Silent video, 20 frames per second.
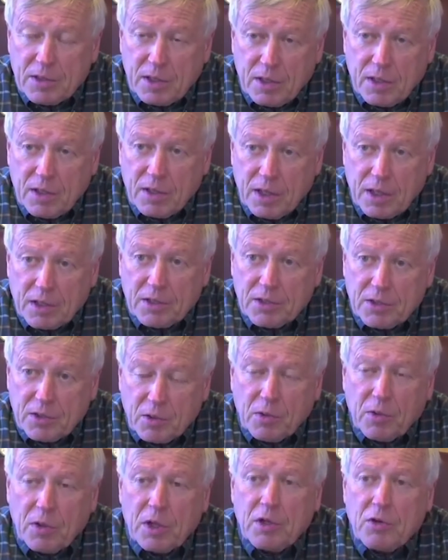you know,
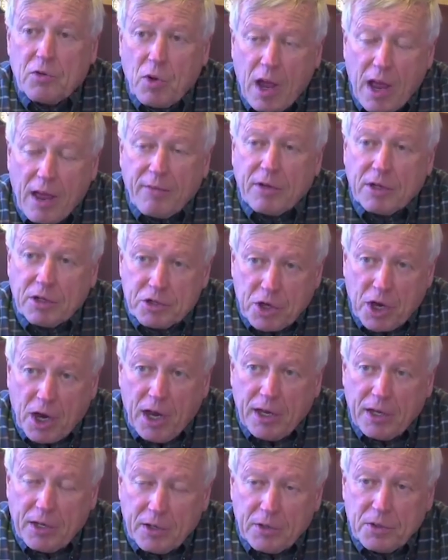that's certainly
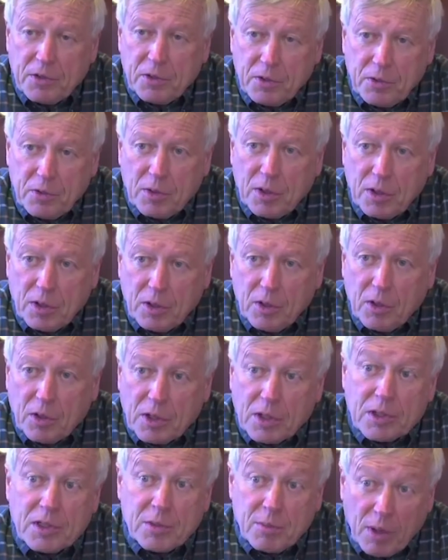driving China
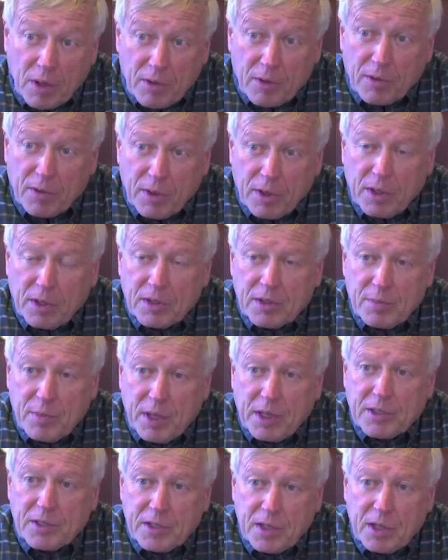to look at some
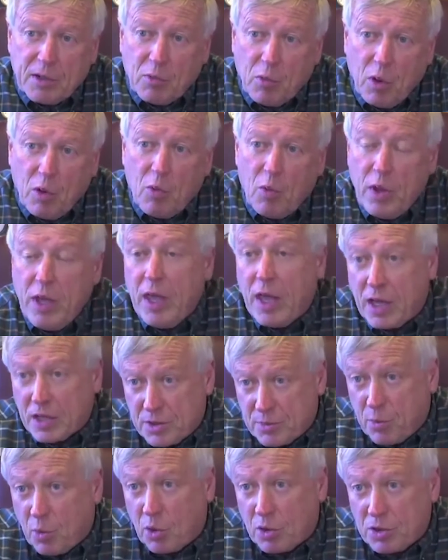other things based on
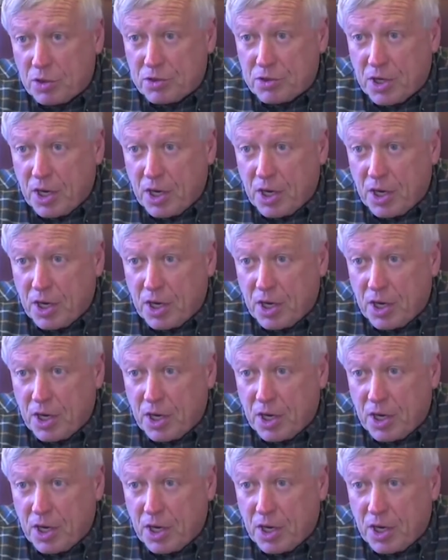what we